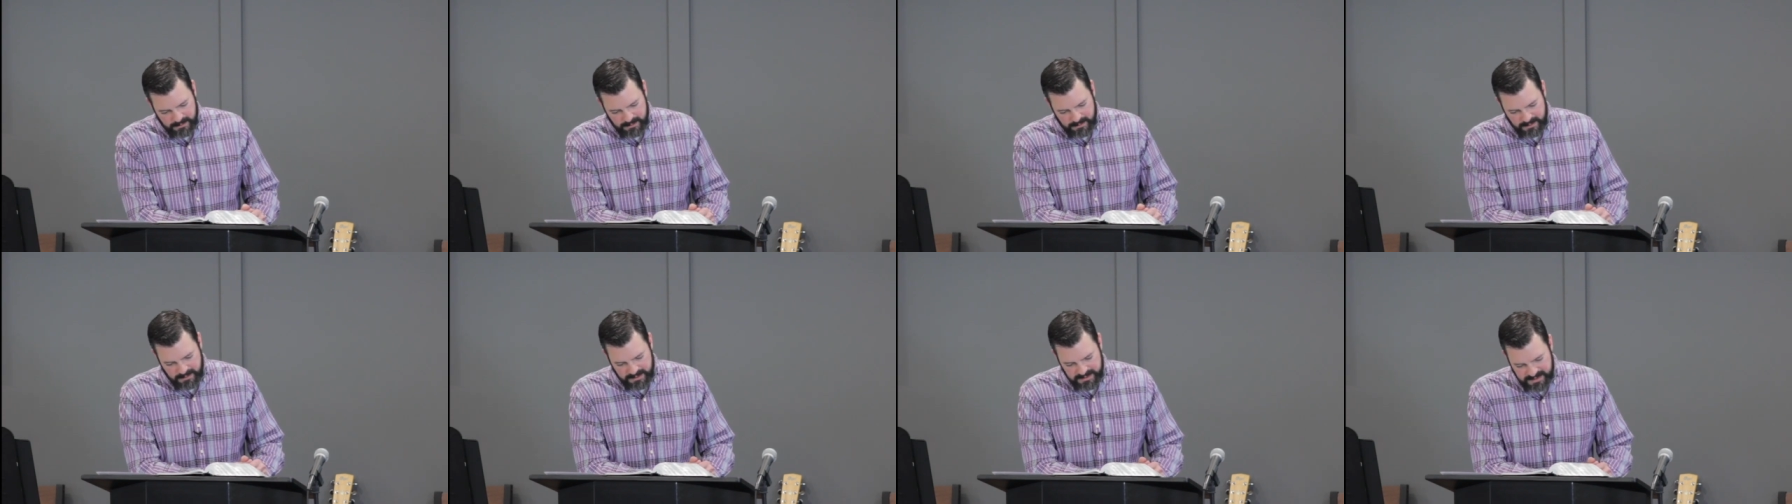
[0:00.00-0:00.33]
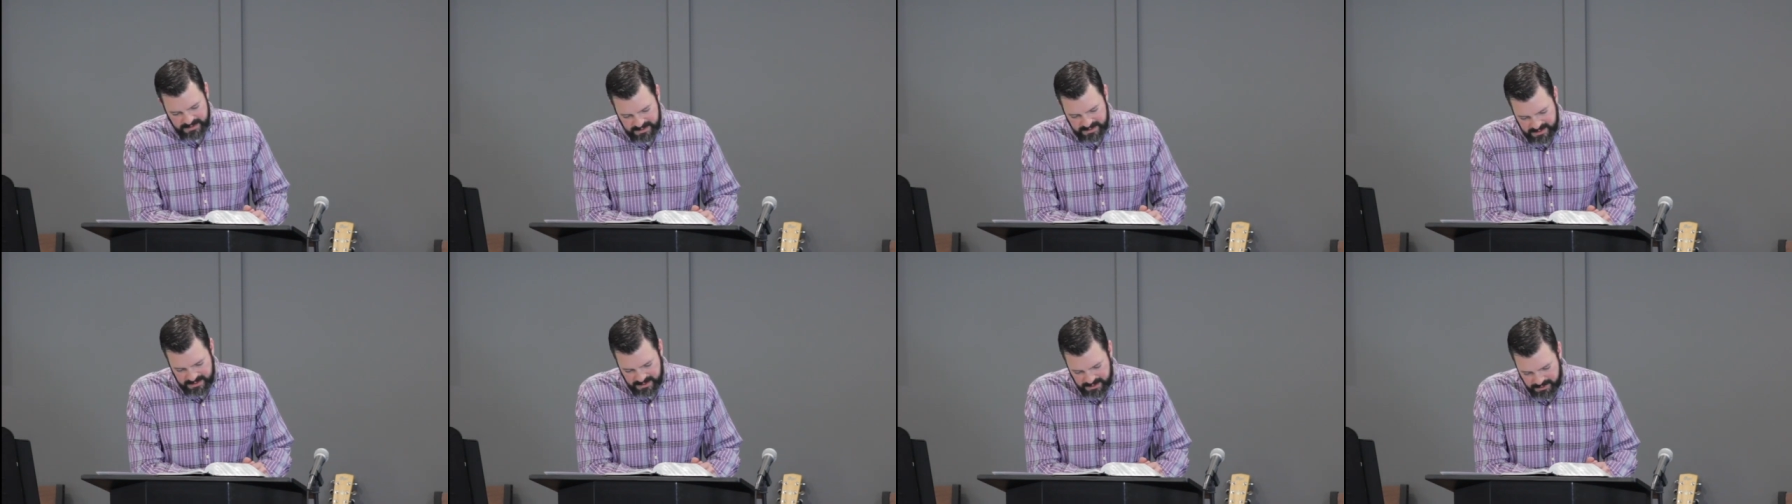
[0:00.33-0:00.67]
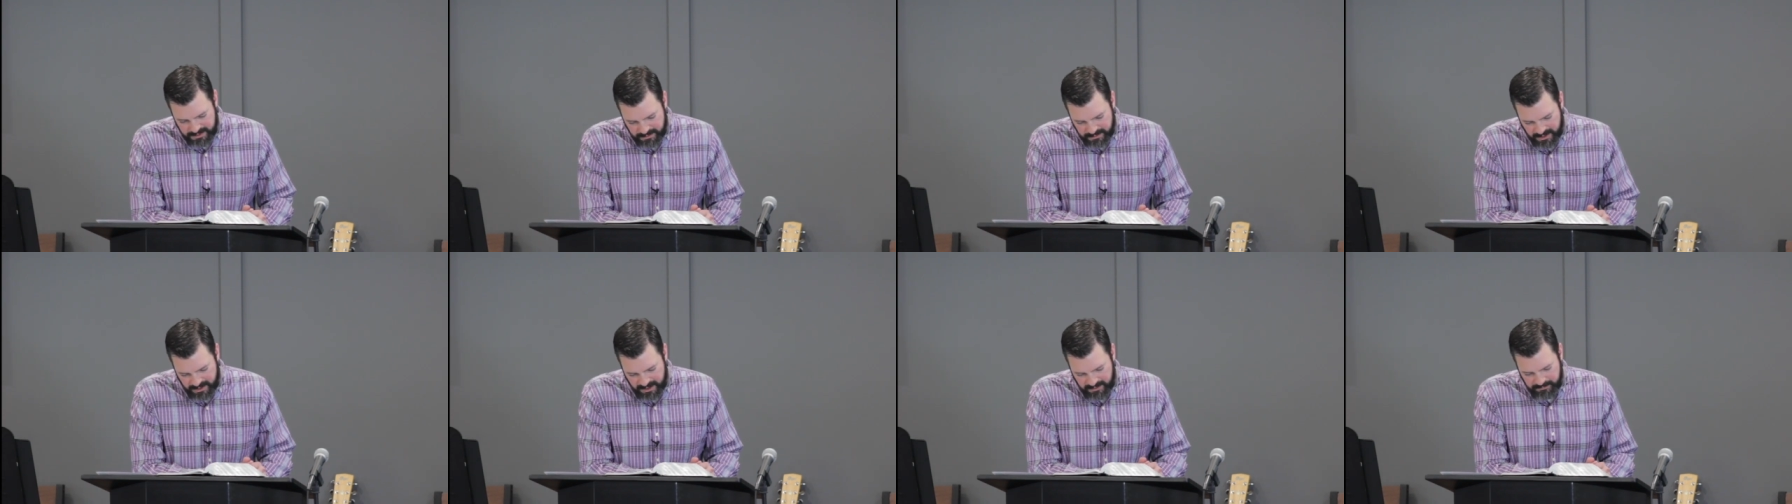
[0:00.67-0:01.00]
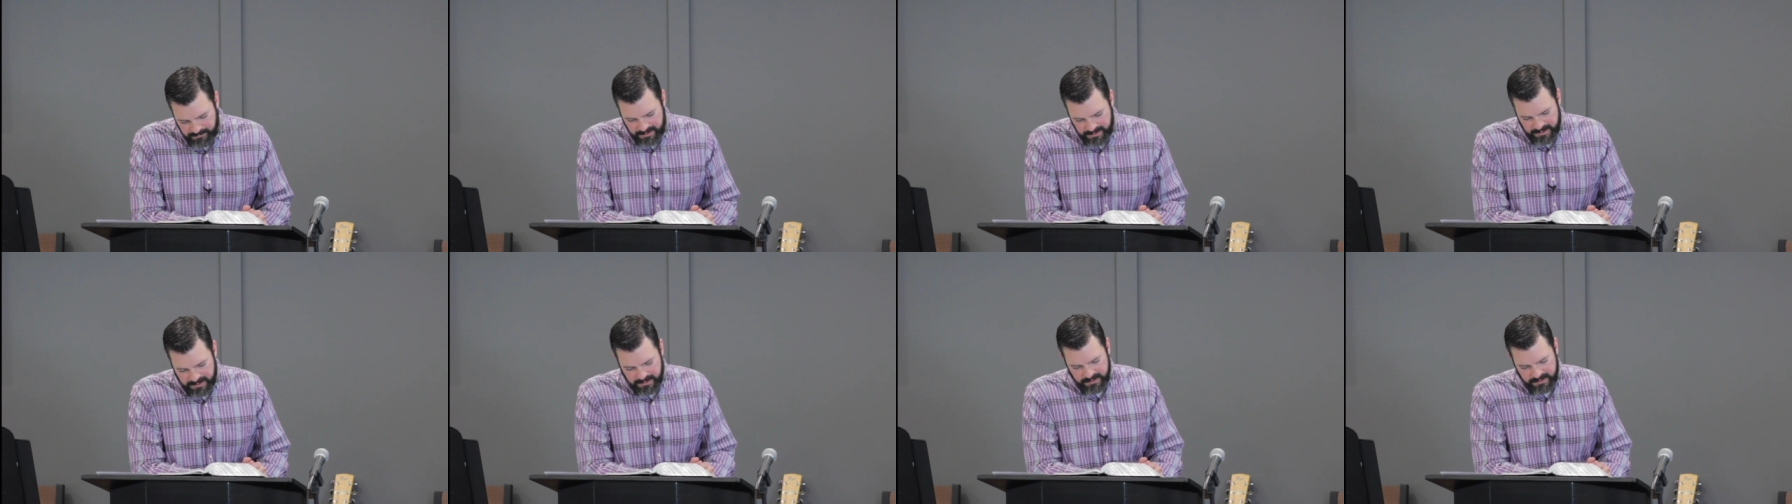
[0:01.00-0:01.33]
He says that you have
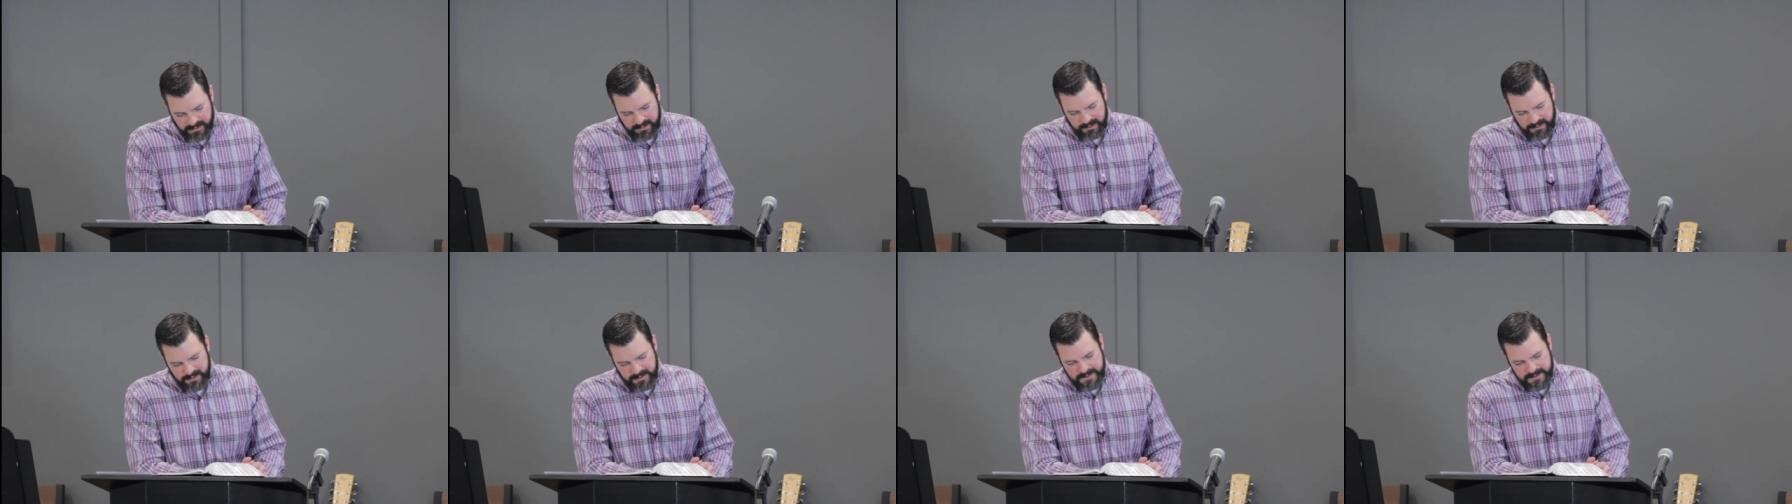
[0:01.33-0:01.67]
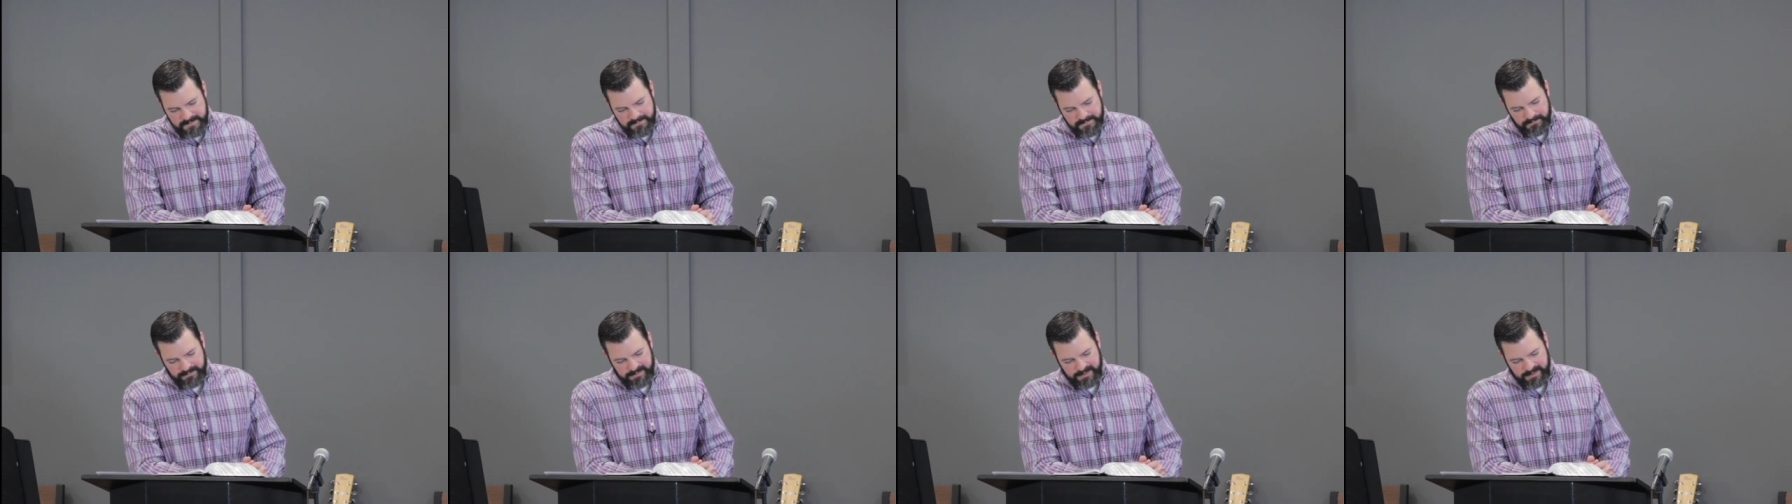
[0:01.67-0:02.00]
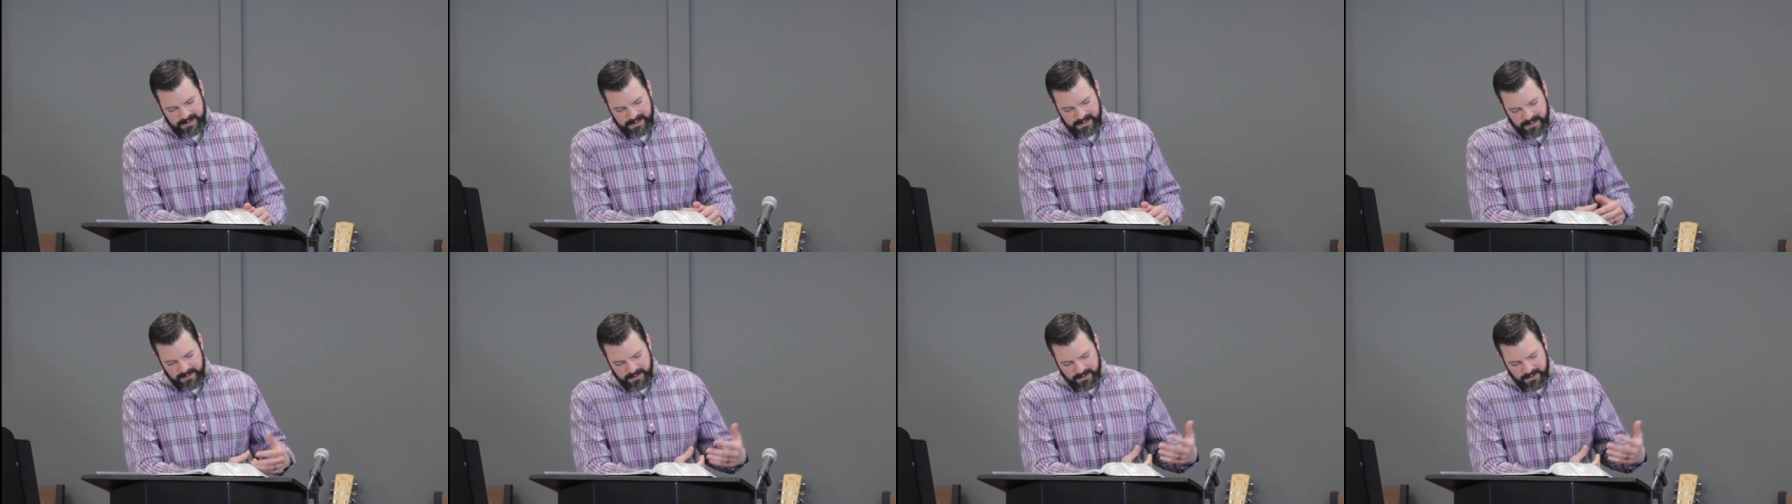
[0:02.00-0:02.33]
been uh,